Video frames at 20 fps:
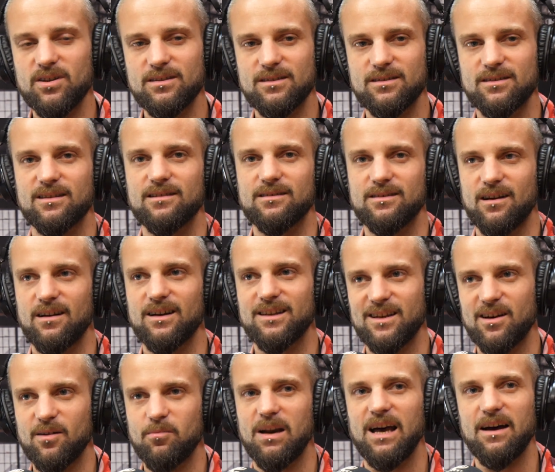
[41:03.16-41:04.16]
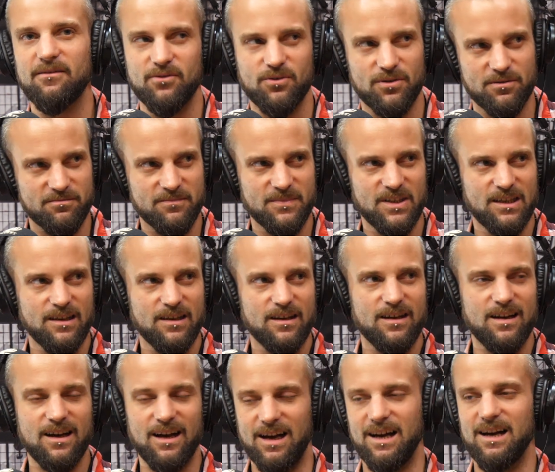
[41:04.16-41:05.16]
design our platform.
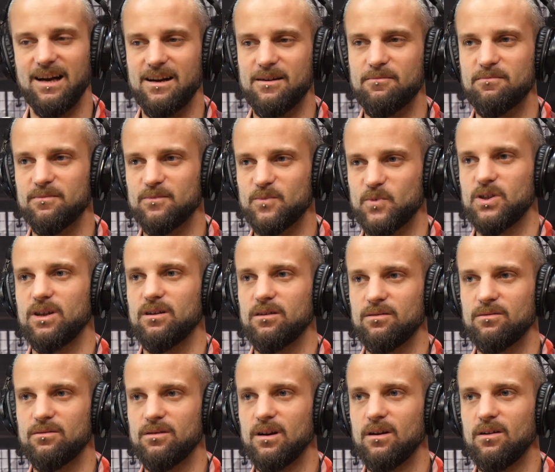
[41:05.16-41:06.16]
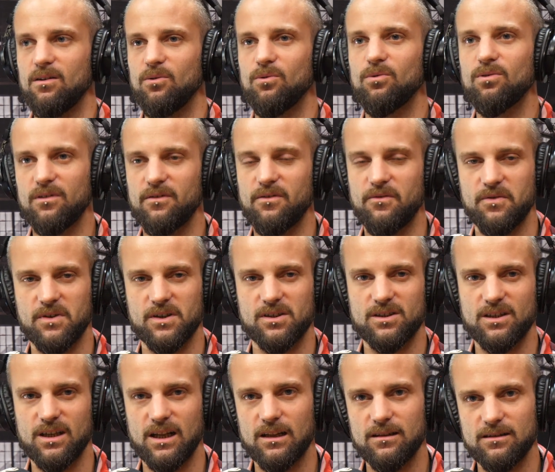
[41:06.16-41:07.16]
So all of the
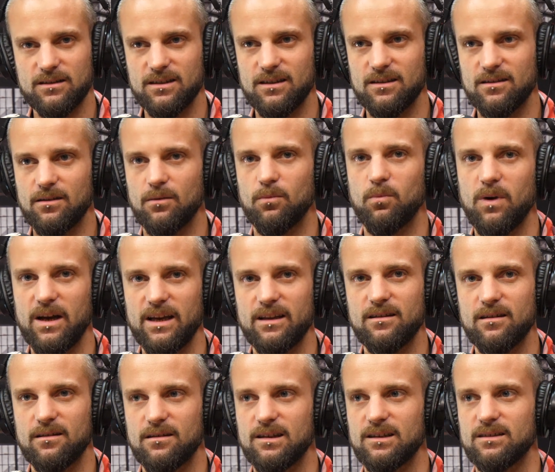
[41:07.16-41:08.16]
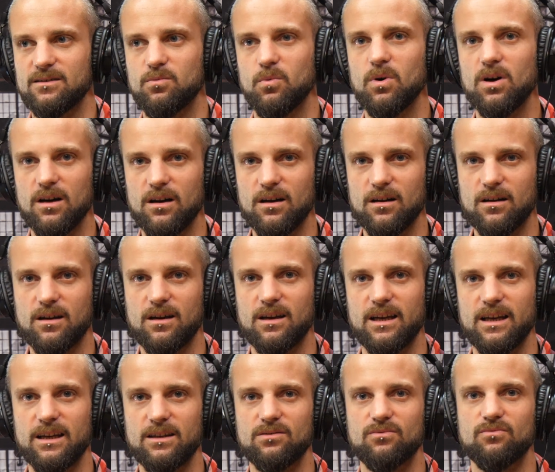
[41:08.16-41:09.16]
functionality, the way that things work,
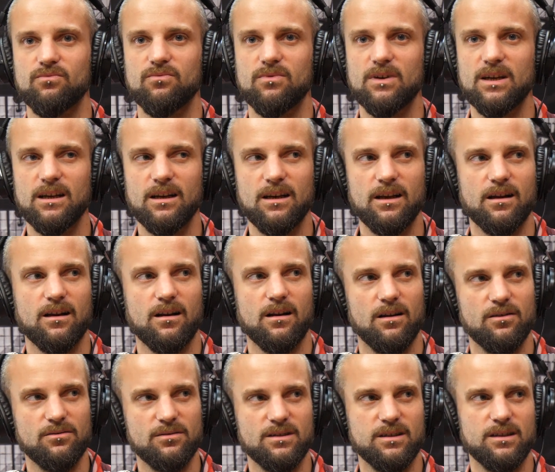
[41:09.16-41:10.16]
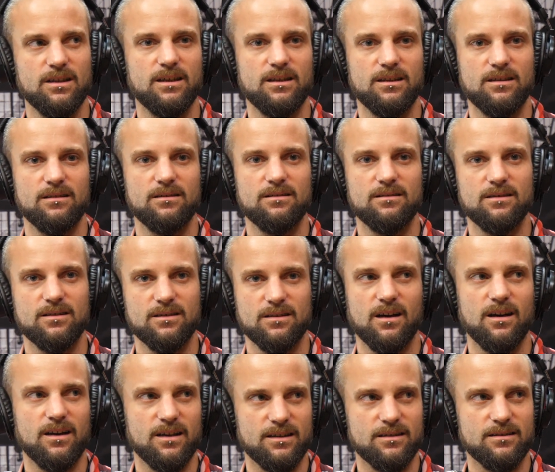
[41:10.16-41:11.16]
is really closely
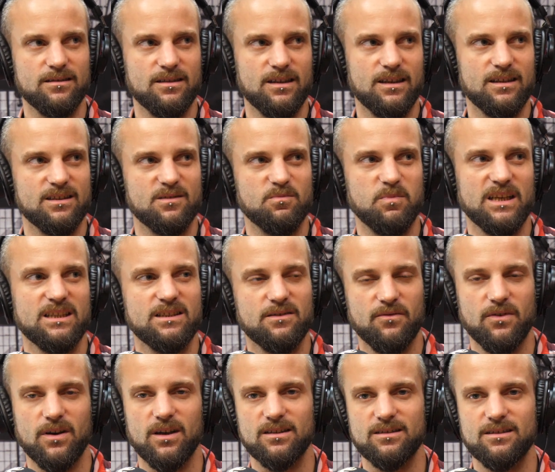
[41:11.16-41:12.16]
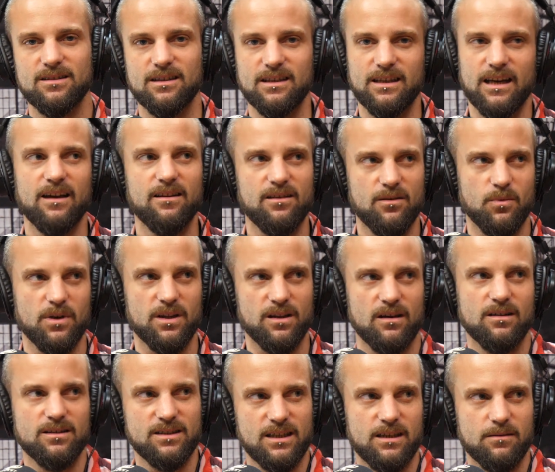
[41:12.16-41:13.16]
designed and specified together with
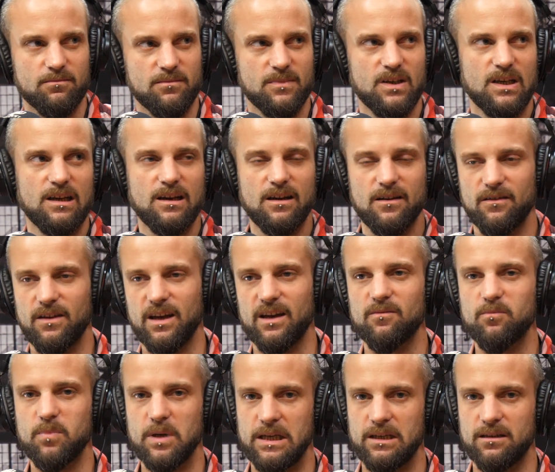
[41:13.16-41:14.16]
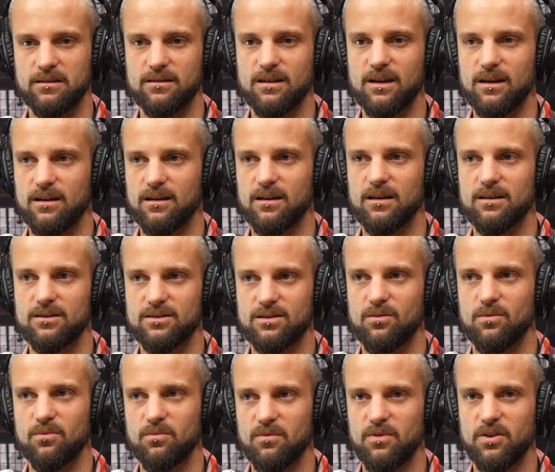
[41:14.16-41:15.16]
our team. They've been,
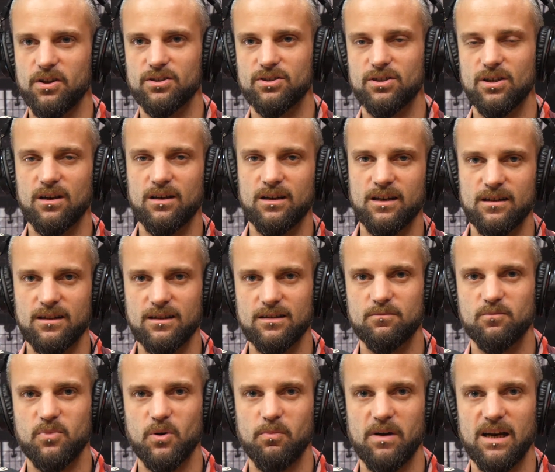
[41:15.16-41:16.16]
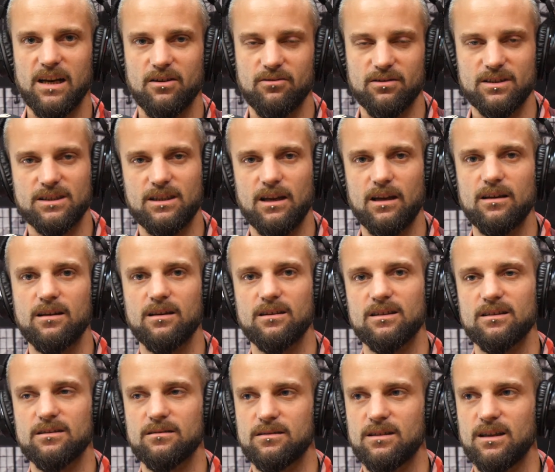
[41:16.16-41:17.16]
so the journey that Propeller has taken
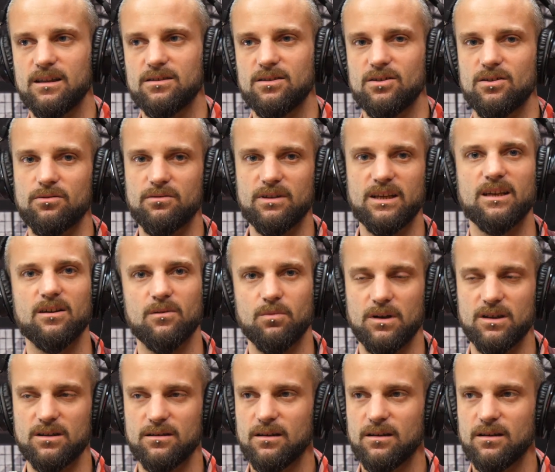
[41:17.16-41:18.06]
is a unique one.